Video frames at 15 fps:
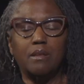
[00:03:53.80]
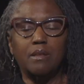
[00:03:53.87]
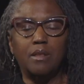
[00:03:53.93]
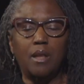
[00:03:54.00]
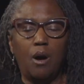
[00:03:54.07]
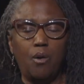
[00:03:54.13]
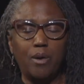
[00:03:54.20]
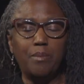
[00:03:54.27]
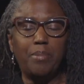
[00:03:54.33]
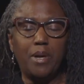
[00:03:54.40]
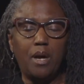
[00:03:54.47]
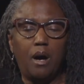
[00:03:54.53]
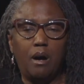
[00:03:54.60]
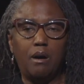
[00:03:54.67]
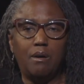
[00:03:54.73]
Lo and
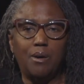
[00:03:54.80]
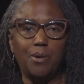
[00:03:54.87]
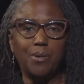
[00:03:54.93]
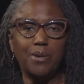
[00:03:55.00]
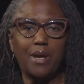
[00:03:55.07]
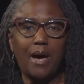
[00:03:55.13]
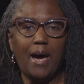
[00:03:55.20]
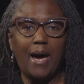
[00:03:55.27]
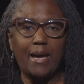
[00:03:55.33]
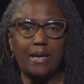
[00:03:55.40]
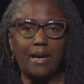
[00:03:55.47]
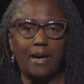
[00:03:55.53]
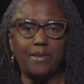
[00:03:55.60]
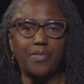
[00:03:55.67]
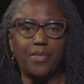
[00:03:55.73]
behold, I
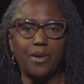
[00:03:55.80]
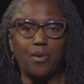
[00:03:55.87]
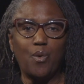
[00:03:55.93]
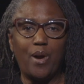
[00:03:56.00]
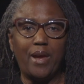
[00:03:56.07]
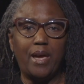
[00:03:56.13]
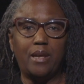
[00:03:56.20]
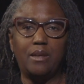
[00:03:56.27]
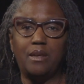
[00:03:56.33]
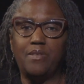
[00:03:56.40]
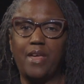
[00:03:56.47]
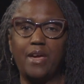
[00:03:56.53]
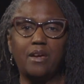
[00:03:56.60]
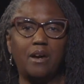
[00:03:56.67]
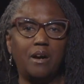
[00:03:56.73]
got the grant,
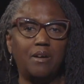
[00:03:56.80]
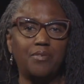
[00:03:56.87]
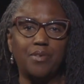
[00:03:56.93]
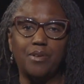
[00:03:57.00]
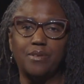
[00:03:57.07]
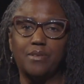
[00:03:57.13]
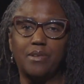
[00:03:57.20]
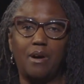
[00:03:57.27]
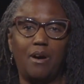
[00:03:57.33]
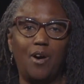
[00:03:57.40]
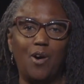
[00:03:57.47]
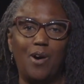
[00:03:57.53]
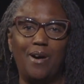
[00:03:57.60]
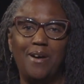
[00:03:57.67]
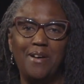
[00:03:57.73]
and they covered the,
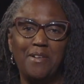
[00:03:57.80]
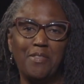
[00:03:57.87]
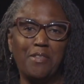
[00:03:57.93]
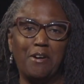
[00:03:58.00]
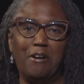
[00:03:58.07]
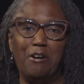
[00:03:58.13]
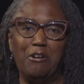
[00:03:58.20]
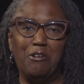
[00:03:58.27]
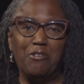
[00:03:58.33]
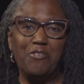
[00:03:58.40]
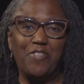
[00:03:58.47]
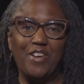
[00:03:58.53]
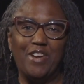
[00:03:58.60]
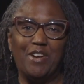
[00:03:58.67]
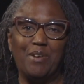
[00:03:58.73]
the whole
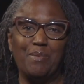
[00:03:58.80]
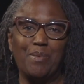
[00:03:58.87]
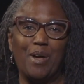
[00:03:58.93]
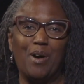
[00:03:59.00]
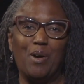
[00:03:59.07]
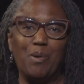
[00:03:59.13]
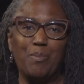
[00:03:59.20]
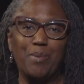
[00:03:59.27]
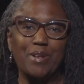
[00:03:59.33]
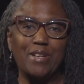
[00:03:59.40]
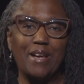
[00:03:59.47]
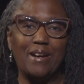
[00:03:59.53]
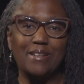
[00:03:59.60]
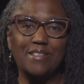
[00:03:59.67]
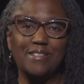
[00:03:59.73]
film, the whole
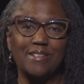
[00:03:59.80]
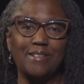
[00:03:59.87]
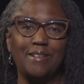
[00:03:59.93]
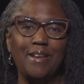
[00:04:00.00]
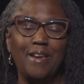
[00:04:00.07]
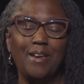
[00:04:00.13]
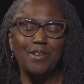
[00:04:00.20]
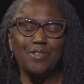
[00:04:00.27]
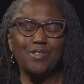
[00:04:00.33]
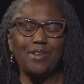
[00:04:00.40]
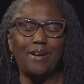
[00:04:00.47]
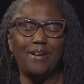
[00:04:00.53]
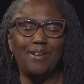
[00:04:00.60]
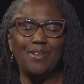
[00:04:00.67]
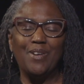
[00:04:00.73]
production.
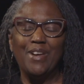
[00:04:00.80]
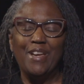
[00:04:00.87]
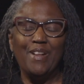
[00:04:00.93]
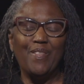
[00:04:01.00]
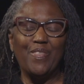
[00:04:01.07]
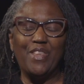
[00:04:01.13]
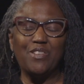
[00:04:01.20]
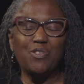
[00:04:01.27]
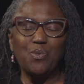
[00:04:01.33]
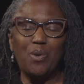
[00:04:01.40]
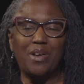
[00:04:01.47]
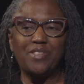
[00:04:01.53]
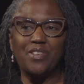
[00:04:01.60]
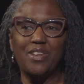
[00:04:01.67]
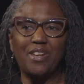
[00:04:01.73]
So this
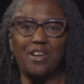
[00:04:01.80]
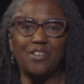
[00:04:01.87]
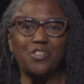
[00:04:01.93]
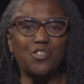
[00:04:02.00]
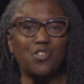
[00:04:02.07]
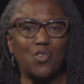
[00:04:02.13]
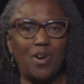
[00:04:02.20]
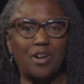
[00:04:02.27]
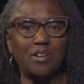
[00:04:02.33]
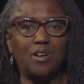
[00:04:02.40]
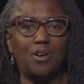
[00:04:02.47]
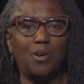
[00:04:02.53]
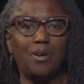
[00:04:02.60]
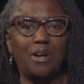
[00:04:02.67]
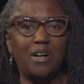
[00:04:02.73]
wasn't a
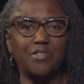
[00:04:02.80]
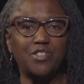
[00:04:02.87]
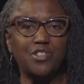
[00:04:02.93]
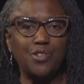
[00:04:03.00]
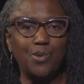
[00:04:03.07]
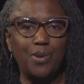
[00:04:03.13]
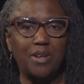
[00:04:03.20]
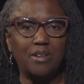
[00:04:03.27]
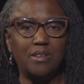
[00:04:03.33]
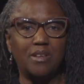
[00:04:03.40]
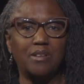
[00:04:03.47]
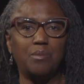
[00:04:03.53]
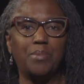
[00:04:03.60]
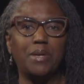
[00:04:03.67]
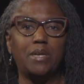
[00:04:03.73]
struggle of shooting a
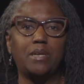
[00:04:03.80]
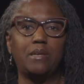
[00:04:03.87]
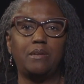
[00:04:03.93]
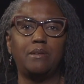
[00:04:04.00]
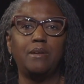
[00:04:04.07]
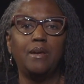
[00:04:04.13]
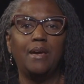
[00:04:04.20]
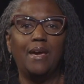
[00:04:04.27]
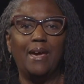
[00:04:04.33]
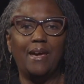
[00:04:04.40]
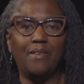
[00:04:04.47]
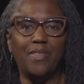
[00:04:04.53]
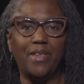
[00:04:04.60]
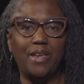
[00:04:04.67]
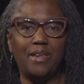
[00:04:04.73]
little bit
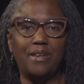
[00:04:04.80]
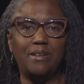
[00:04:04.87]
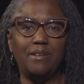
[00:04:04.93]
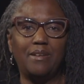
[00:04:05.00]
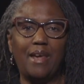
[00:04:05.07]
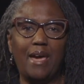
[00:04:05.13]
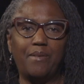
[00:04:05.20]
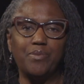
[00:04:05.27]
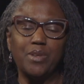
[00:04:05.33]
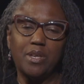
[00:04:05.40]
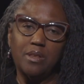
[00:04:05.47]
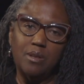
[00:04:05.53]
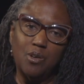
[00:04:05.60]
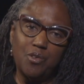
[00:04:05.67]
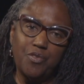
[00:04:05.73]
and then having
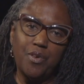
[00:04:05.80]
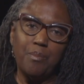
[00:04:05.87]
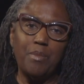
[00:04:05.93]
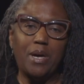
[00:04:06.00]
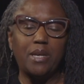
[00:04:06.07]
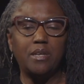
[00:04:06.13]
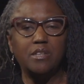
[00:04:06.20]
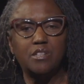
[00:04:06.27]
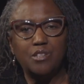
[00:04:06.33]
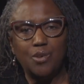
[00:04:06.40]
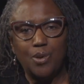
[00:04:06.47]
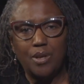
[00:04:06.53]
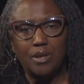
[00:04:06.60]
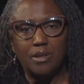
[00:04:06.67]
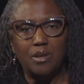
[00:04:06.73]
to look for money,
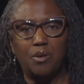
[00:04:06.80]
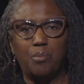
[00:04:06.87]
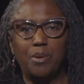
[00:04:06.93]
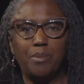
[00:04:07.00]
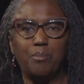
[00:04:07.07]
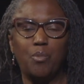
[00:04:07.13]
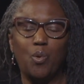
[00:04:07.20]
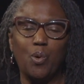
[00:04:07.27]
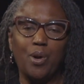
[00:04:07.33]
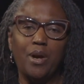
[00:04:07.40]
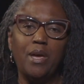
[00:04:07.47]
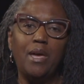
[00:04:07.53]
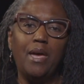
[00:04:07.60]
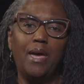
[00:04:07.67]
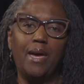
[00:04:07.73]
shooting a little bit more
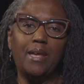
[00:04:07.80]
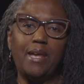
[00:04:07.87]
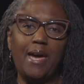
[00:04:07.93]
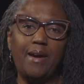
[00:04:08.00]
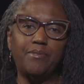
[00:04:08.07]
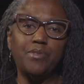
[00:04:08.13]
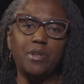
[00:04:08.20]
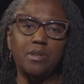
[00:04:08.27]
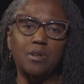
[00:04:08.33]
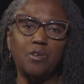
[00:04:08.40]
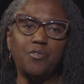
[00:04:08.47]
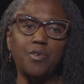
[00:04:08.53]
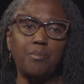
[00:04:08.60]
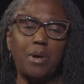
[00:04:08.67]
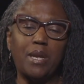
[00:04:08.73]
and having to
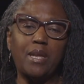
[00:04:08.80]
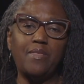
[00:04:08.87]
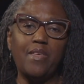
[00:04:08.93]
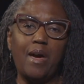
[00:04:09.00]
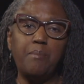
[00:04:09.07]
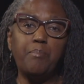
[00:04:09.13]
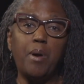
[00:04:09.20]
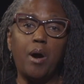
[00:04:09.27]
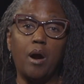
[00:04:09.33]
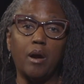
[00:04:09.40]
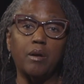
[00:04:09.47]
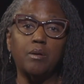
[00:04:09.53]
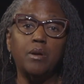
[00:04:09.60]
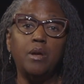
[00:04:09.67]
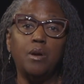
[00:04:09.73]
look for money. That
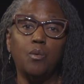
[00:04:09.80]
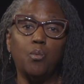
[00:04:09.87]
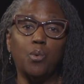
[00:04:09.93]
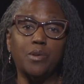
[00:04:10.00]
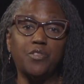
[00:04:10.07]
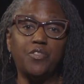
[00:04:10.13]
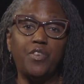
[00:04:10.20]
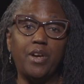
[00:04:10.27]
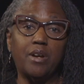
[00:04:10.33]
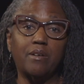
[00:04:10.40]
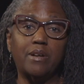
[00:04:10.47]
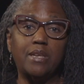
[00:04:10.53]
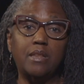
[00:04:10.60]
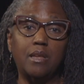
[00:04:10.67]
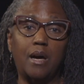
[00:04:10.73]
part was
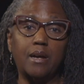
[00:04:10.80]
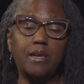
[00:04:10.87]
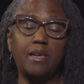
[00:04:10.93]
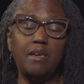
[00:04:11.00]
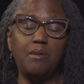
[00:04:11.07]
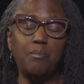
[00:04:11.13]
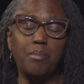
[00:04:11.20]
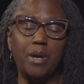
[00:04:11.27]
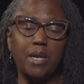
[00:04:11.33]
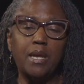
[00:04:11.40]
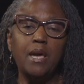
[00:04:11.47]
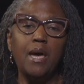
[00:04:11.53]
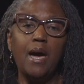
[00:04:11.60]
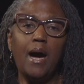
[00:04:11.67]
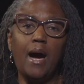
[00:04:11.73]
very lucky, but
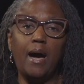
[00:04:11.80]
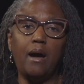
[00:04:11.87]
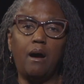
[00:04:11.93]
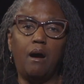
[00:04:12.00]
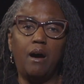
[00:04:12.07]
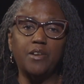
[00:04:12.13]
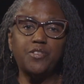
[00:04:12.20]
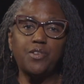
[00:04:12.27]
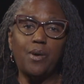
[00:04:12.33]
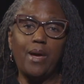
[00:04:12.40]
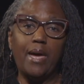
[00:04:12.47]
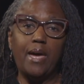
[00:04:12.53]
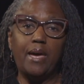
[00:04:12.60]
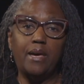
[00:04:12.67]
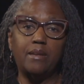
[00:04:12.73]
I also
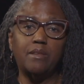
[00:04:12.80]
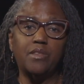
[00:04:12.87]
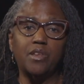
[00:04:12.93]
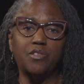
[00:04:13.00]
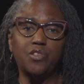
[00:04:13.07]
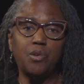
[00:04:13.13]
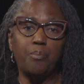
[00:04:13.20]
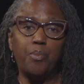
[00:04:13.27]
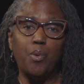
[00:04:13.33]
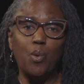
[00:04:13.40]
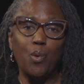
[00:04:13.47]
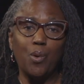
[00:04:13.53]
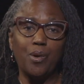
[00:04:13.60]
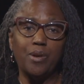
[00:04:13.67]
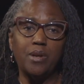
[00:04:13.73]
had the
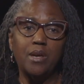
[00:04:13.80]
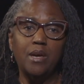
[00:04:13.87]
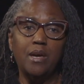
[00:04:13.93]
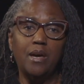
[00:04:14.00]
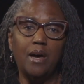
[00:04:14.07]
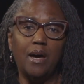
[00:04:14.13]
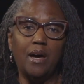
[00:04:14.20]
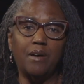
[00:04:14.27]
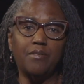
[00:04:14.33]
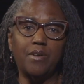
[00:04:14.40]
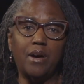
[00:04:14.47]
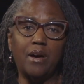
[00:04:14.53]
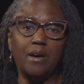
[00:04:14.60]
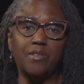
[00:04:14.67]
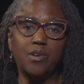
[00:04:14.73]
support of
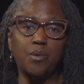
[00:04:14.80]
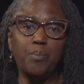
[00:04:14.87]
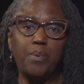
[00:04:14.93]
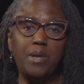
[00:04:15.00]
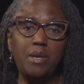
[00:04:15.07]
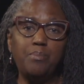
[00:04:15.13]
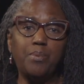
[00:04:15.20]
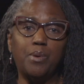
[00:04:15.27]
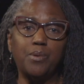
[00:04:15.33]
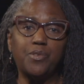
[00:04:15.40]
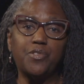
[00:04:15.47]
other people.